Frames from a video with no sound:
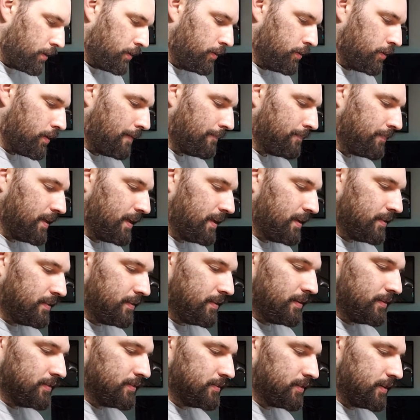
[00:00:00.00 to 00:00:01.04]
You know, I'm thinking
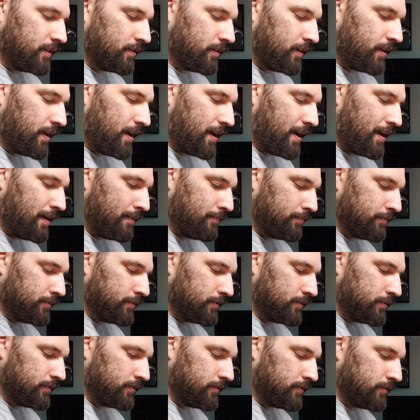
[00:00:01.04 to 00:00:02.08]
these center
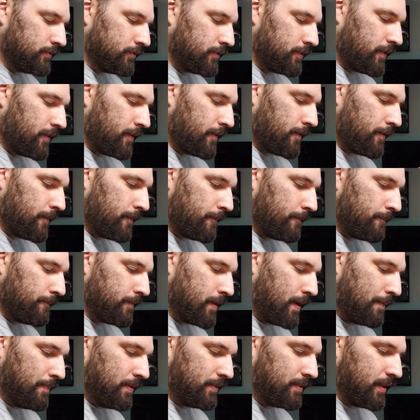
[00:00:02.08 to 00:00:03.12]
caps,
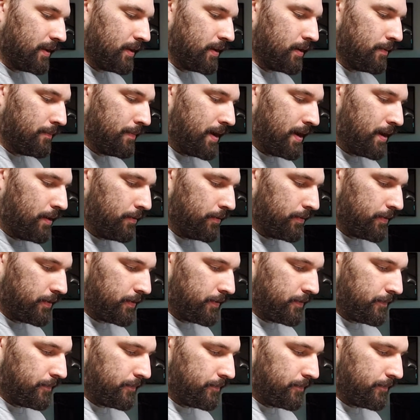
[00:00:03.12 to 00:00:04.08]
I bet they come out.